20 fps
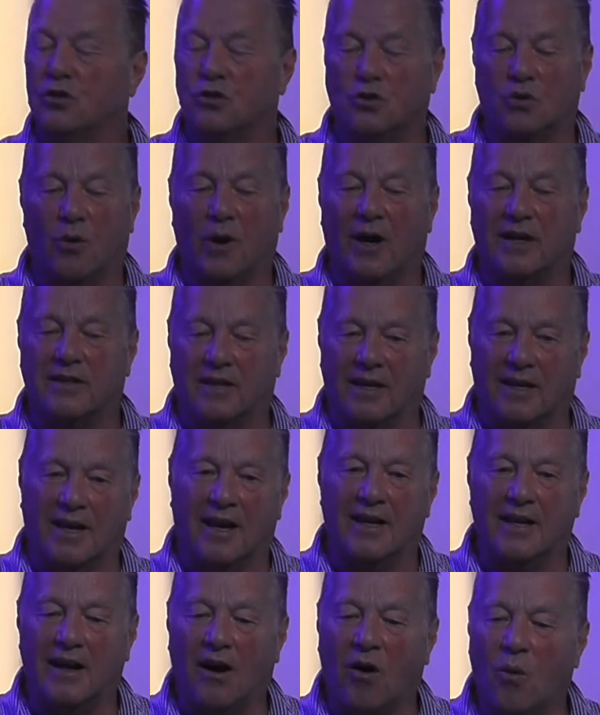So I had to
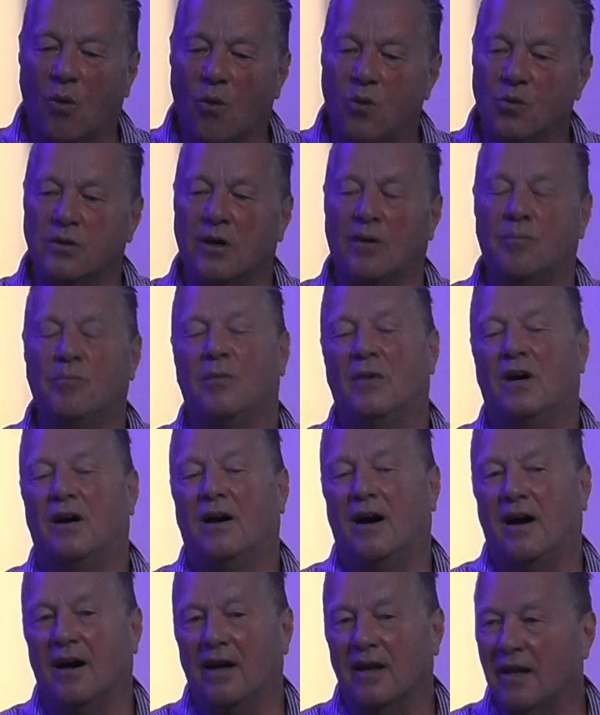kind of hold him
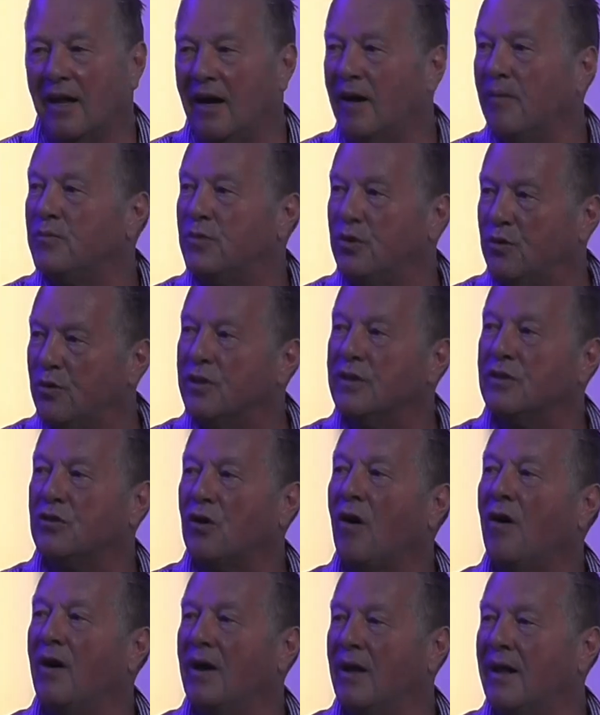and let him do the
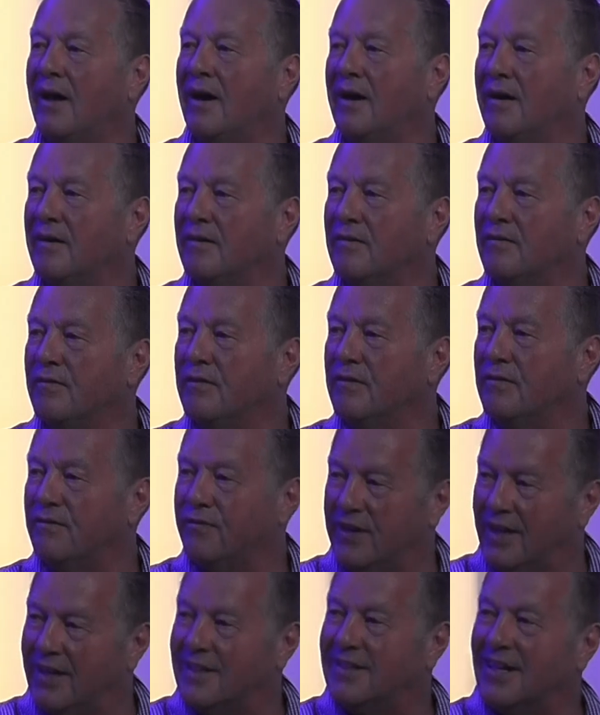toilet
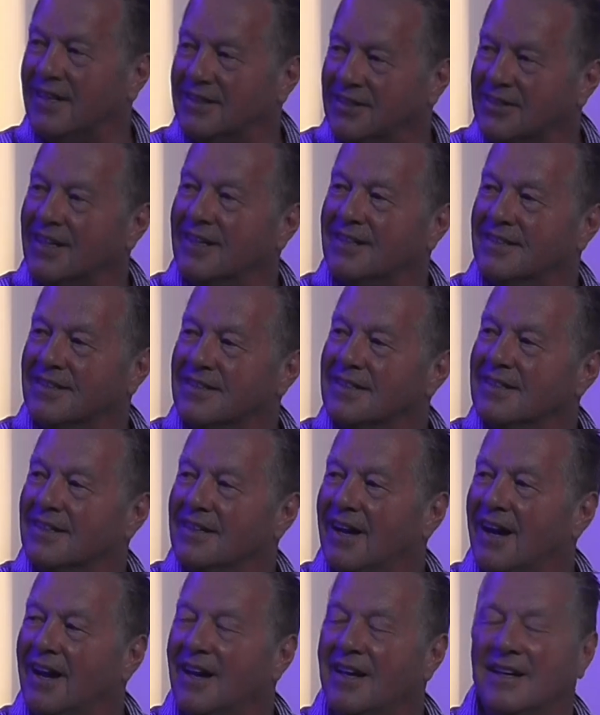for a distance,
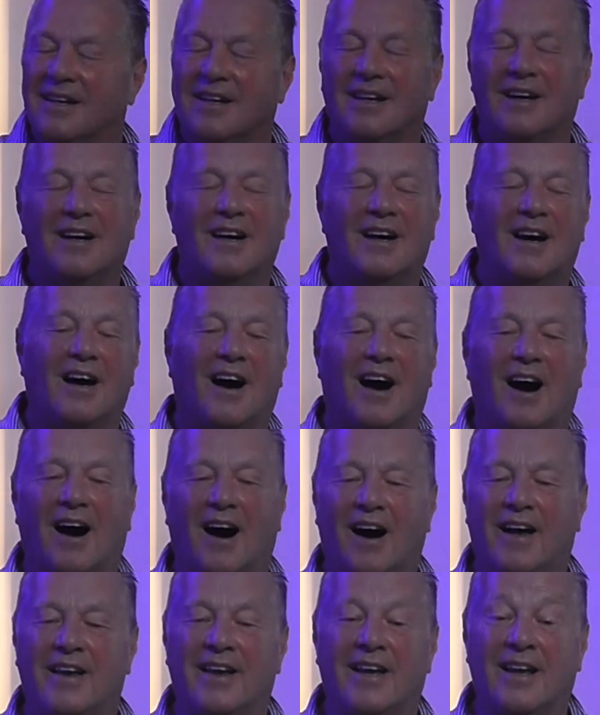right?
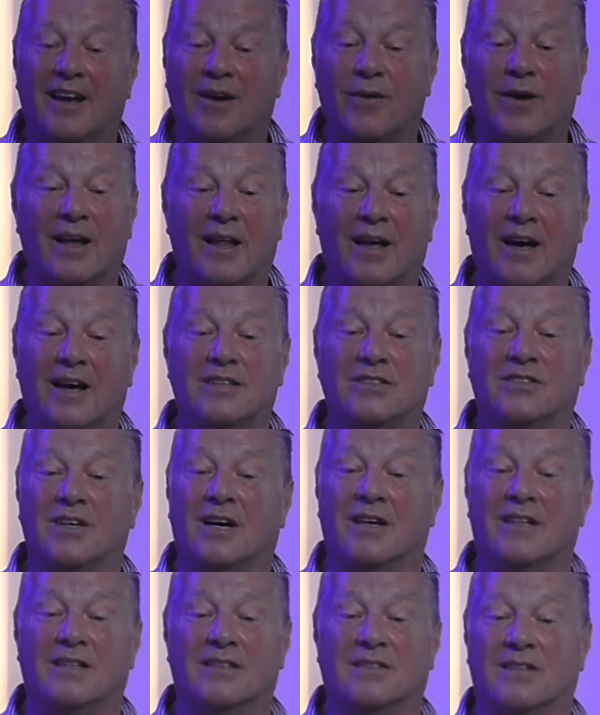And then I went like to
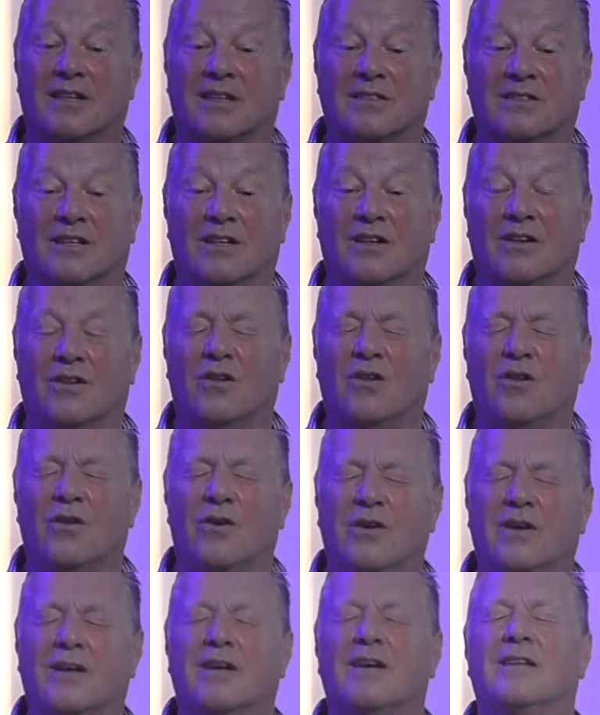Janice, I said,
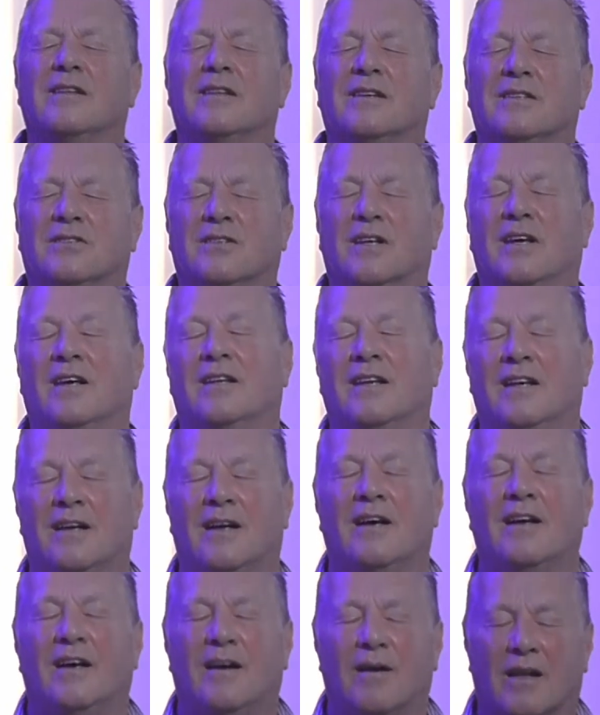look at this, and
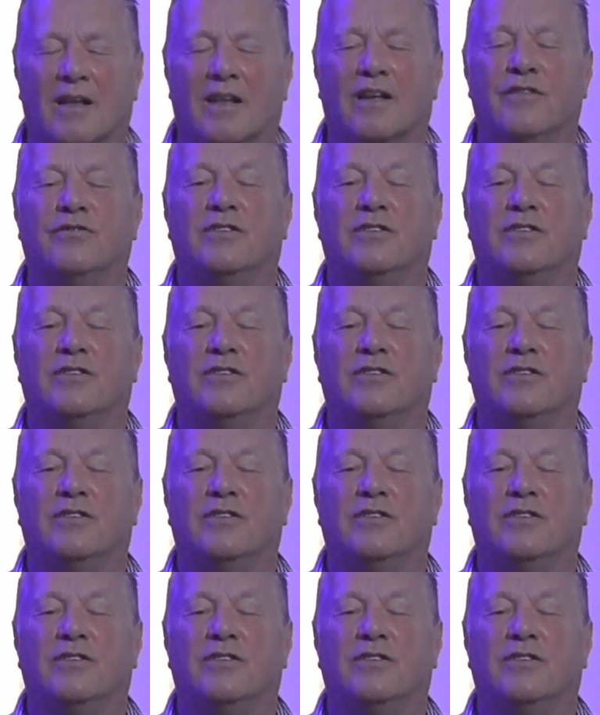then I